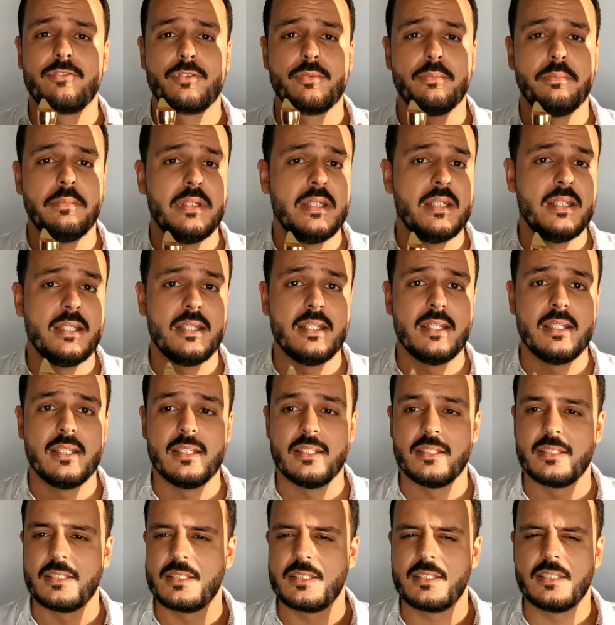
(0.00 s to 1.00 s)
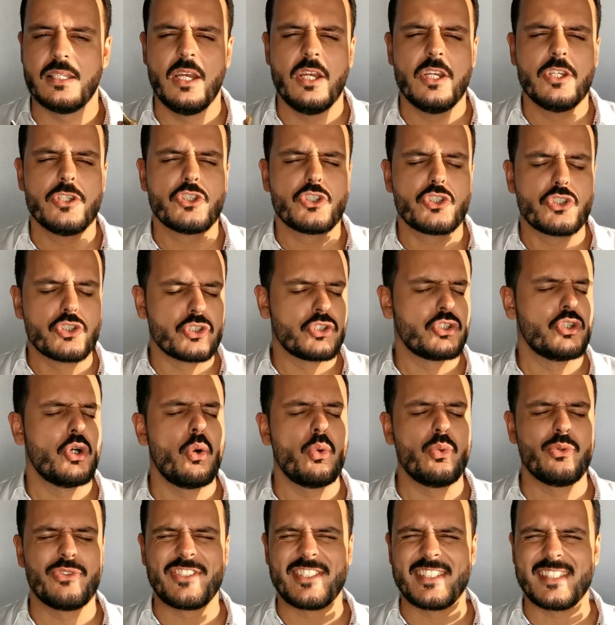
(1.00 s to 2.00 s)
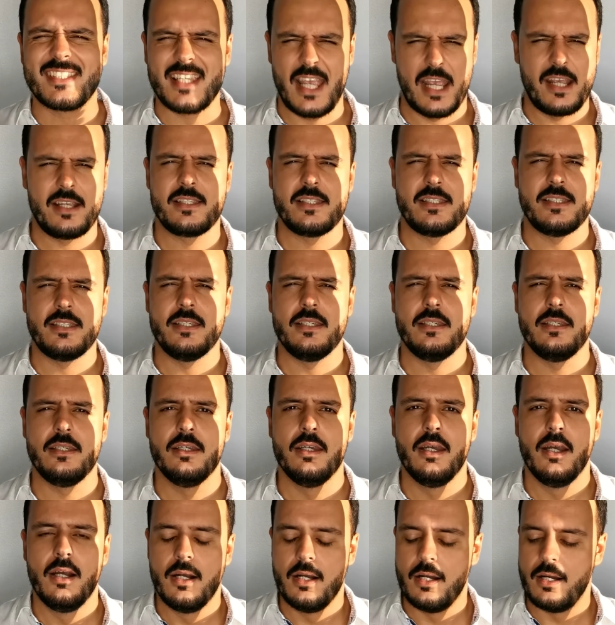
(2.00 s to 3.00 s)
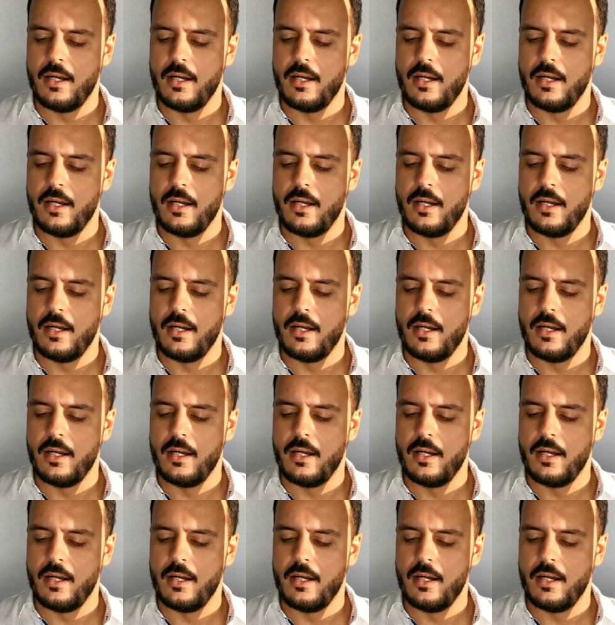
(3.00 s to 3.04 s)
For me, it's so sexy.